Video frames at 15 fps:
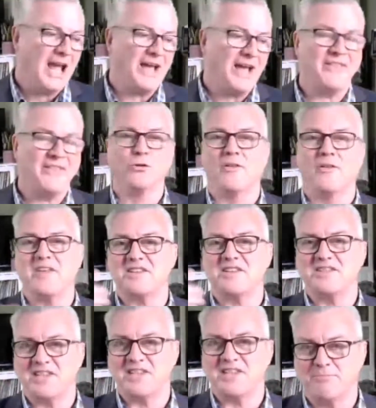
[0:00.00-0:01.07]
And then all of the
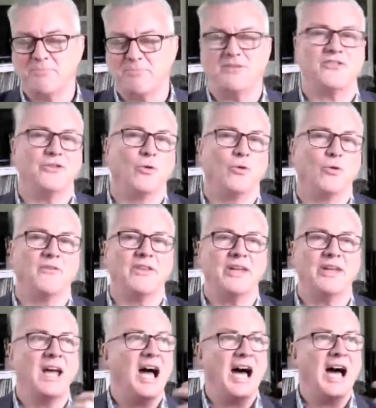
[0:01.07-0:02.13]
assessments and all of
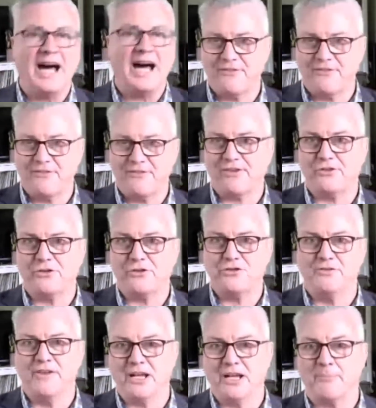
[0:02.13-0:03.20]
the artifacts that you
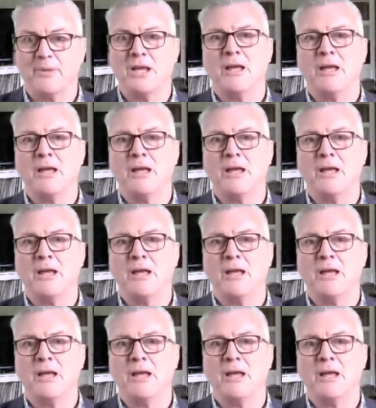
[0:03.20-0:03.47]
develop